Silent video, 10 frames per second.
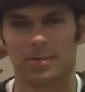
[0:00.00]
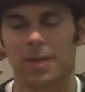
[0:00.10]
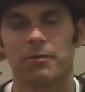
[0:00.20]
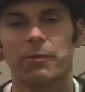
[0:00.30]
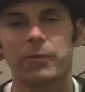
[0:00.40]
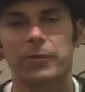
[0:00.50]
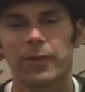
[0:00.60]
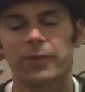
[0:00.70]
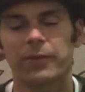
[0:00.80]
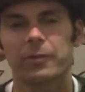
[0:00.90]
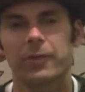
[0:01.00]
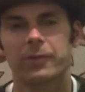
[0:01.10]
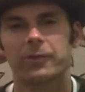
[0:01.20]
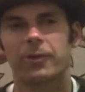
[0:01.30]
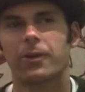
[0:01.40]
Gave him a few sentences about
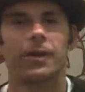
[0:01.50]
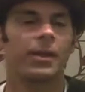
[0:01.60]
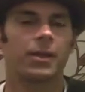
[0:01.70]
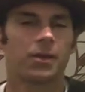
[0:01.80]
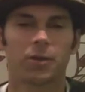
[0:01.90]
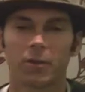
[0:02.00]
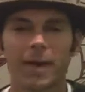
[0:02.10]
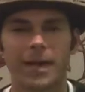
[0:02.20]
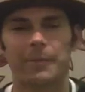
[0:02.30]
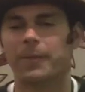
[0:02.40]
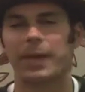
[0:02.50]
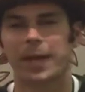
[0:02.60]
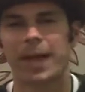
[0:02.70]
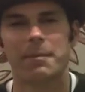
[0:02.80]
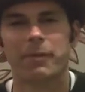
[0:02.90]
the story. Great. And
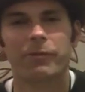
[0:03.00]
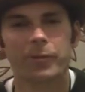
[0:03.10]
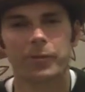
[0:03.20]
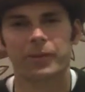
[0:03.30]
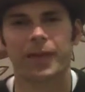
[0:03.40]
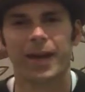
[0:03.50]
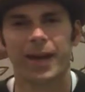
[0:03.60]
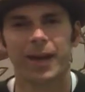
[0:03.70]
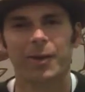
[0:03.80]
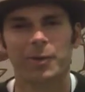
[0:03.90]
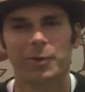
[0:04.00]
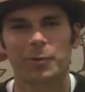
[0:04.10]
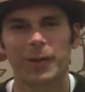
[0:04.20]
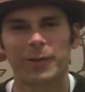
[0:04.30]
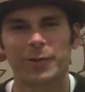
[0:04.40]
I had my first article
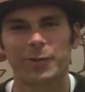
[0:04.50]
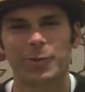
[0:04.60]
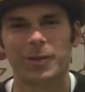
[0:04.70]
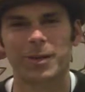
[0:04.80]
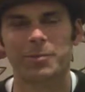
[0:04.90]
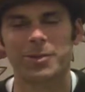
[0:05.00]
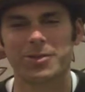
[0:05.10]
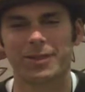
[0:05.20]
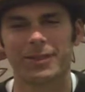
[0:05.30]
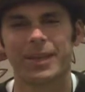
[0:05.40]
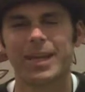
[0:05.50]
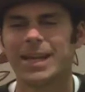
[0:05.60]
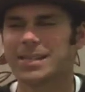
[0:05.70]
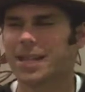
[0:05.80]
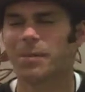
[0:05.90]
writing story commissioned.
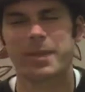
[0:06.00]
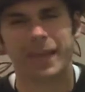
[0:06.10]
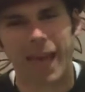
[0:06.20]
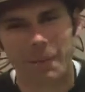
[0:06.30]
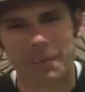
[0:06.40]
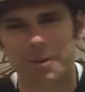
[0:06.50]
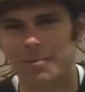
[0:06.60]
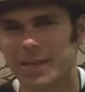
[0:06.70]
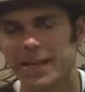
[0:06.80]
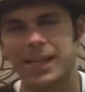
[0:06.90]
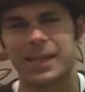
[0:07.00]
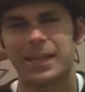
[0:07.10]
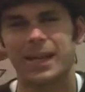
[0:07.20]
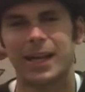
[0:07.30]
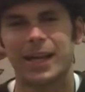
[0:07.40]
Same thing happened to me
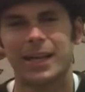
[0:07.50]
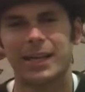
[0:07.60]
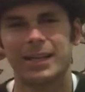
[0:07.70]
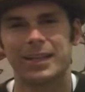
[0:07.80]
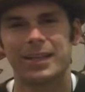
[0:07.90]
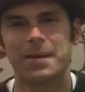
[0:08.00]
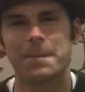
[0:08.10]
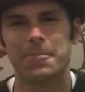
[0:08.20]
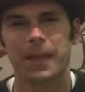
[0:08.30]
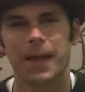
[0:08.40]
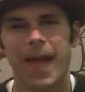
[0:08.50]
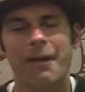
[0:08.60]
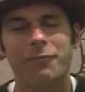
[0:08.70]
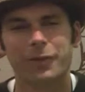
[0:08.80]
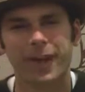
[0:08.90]
in
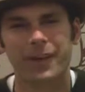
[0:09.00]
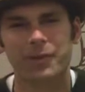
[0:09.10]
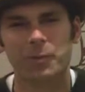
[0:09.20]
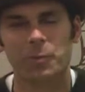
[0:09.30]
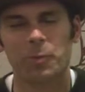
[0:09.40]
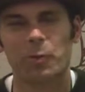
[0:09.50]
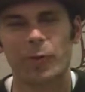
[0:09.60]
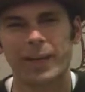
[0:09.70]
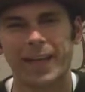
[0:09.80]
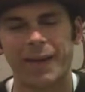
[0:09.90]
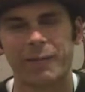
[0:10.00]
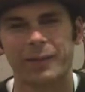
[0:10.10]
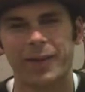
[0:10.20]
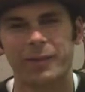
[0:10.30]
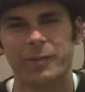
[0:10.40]
advertising world, writing
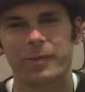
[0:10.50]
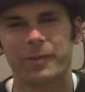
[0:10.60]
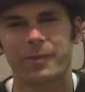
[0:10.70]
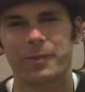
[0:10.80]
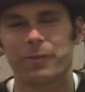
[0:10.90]
advertisements.